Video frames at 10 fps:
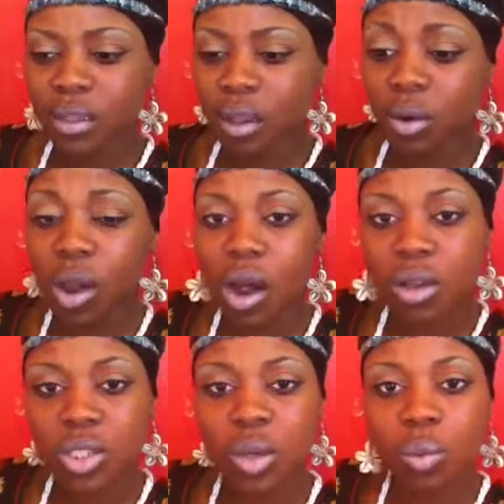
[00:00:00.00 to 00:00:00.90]

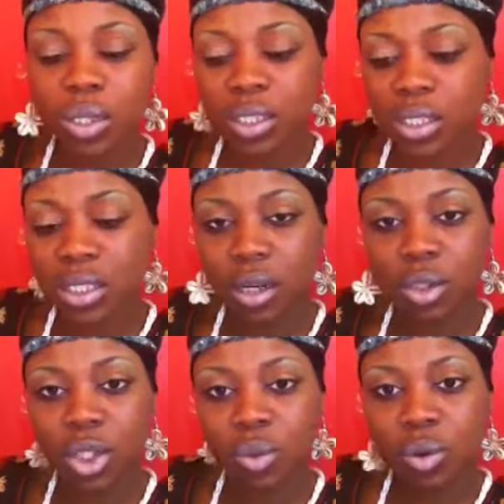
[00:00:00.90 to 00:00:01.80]
also wanted to
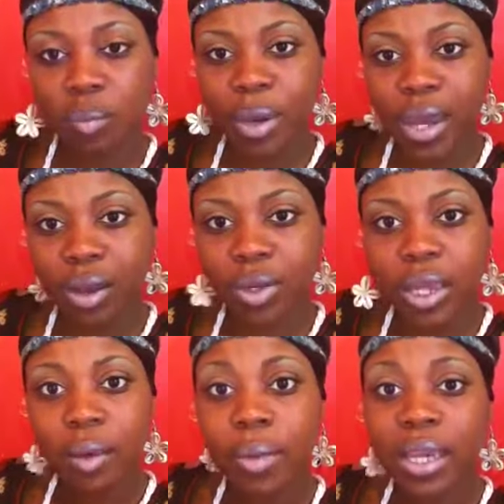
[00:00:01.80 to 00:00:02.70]
tell you about
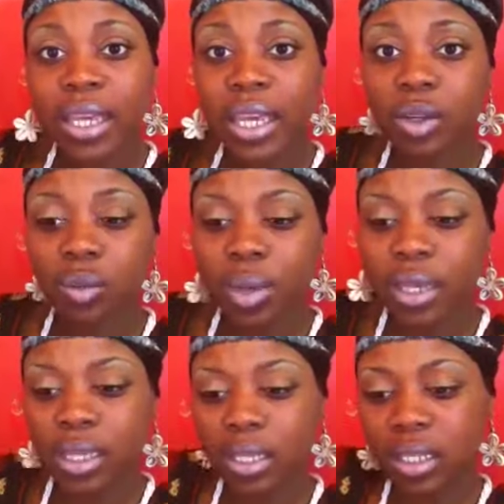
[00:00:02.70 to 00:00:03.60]
my candle
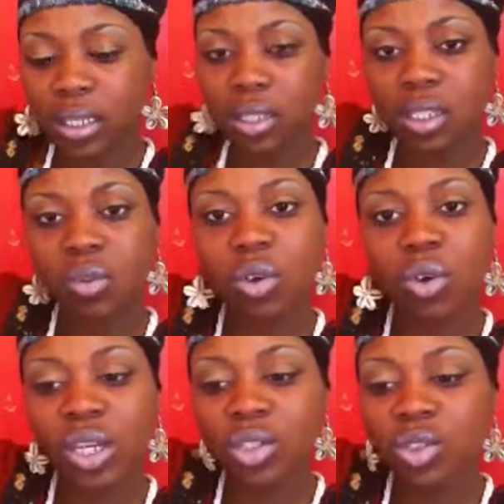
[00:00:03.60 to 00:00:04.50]
making kits. If you're
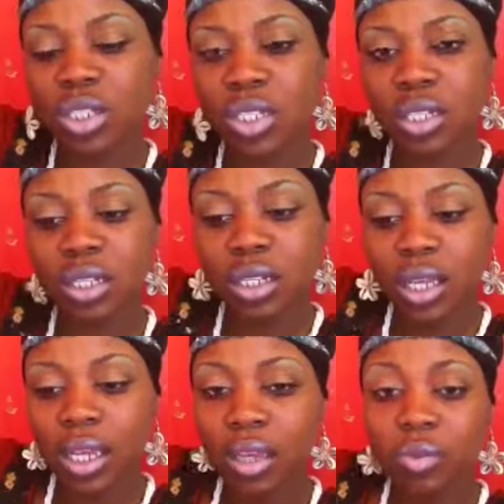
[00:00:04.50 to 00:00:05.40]
interested,
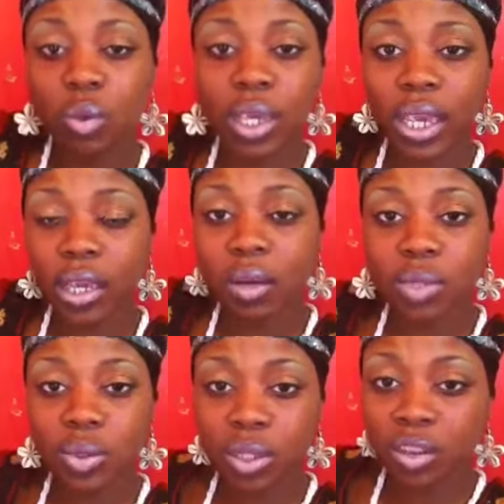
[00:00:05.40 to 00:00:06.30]
if you can't come
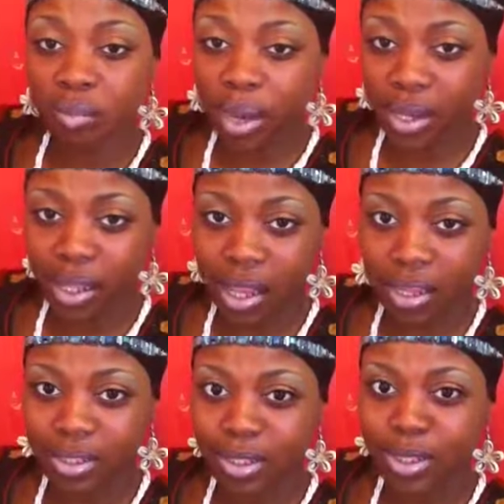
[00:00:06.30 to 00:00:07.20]
to any of my
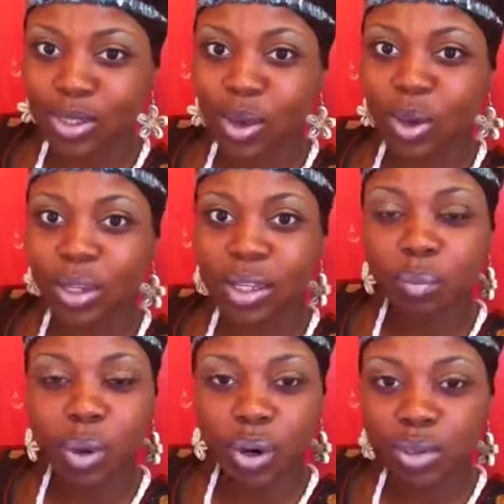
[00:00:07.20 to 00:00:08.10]
classes in
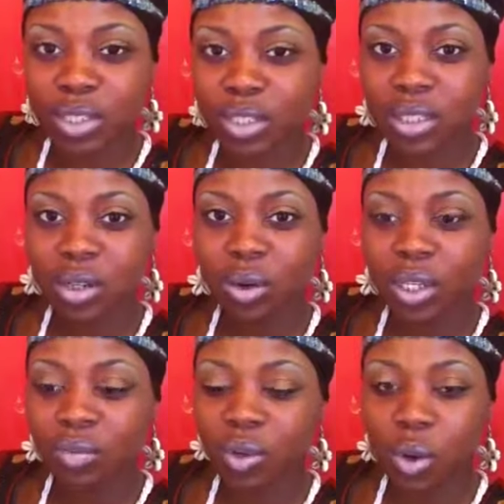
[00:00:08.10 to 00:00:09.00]
person or
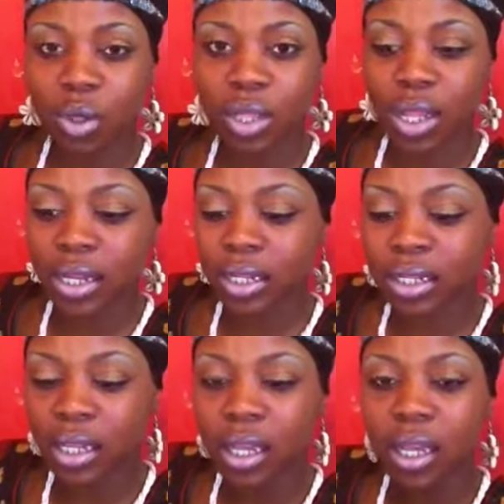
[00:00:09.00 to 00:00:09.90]
even online,